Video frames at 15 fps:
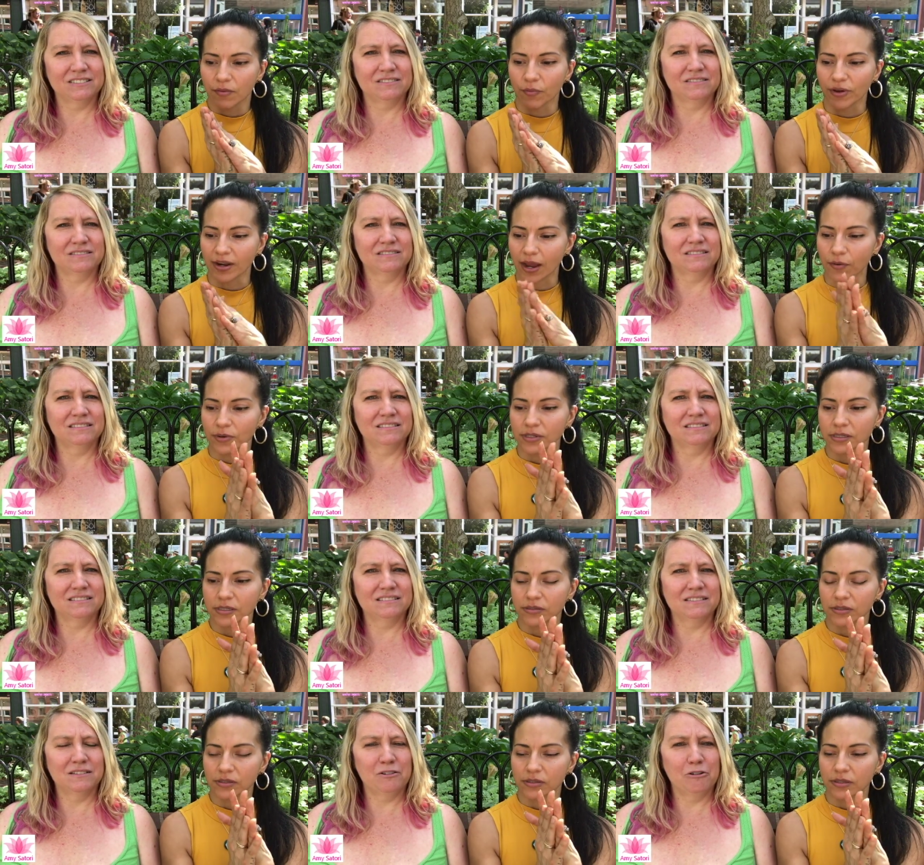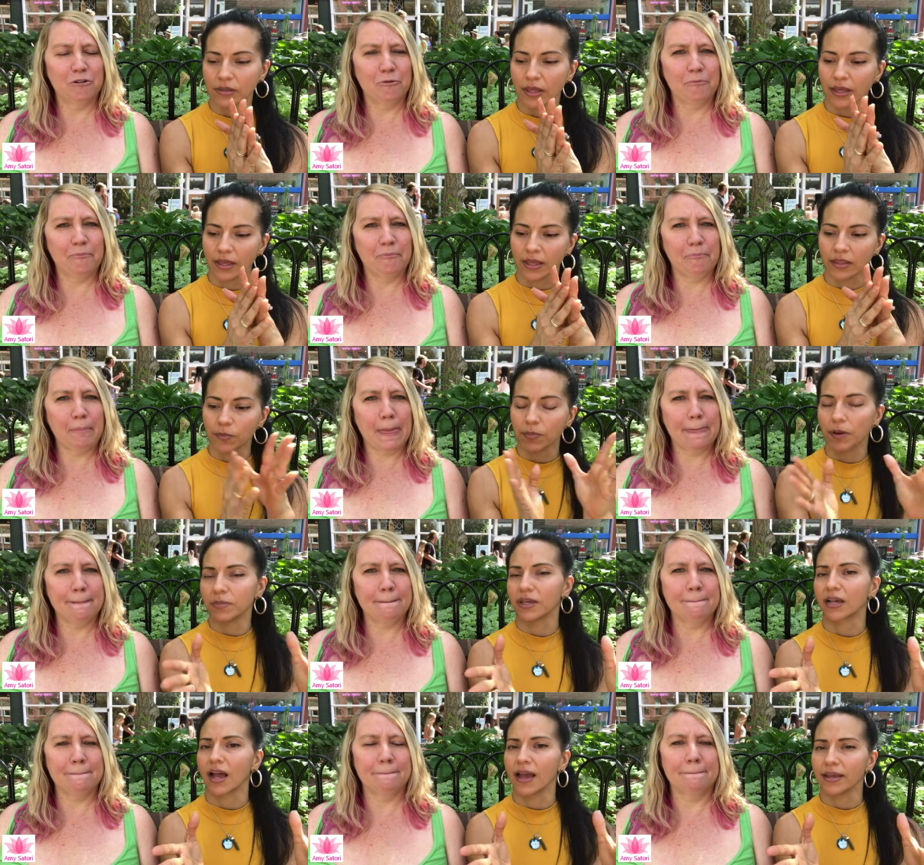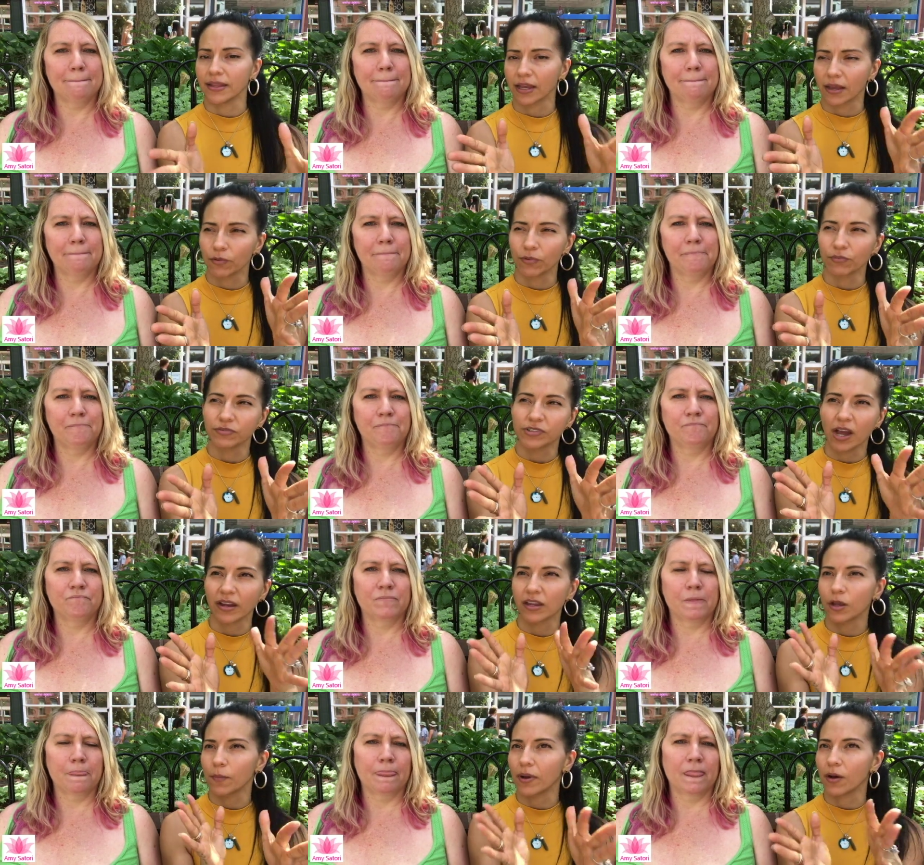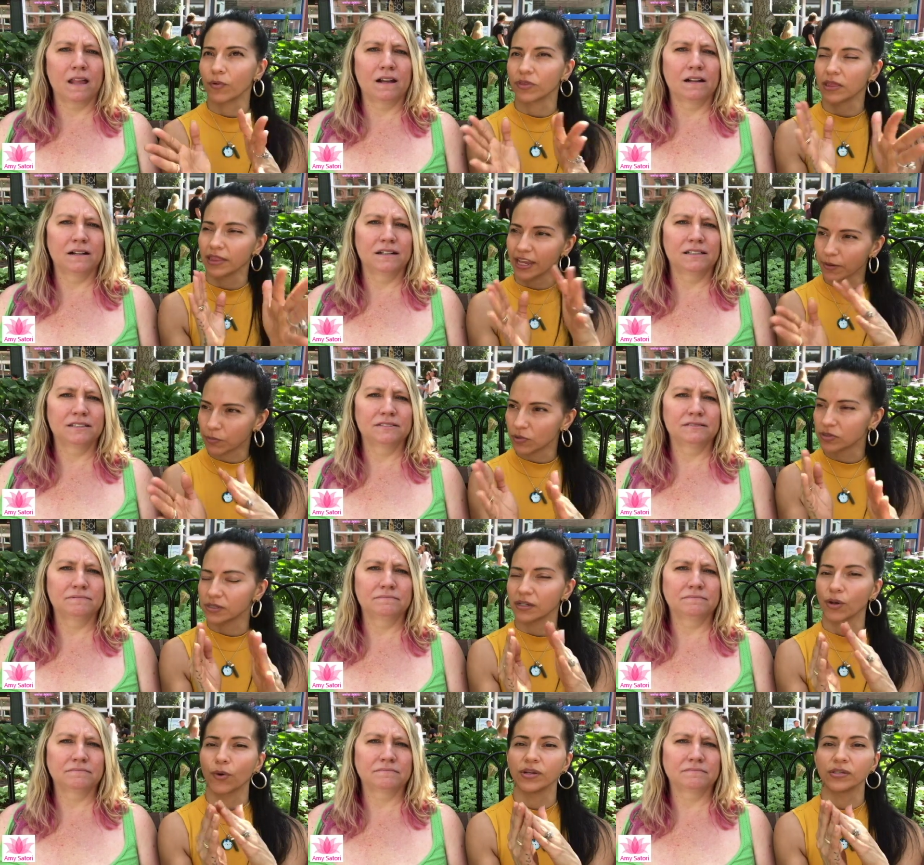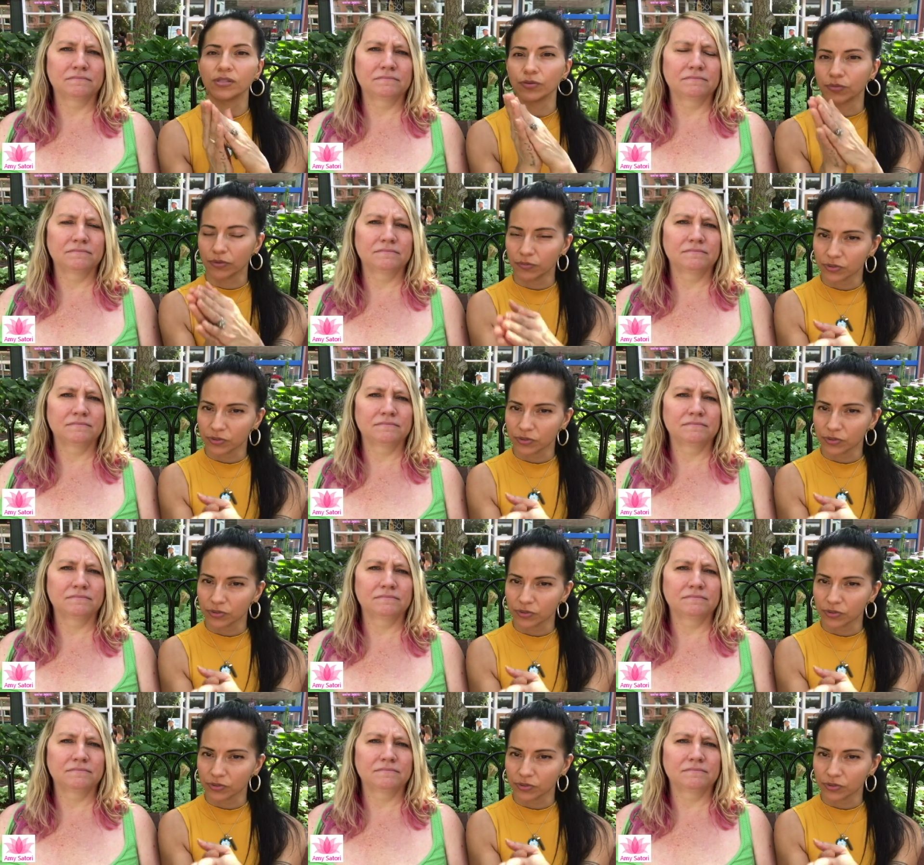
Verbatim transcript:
Speaker 1: when i was in the public eye like talking about with labels and going to,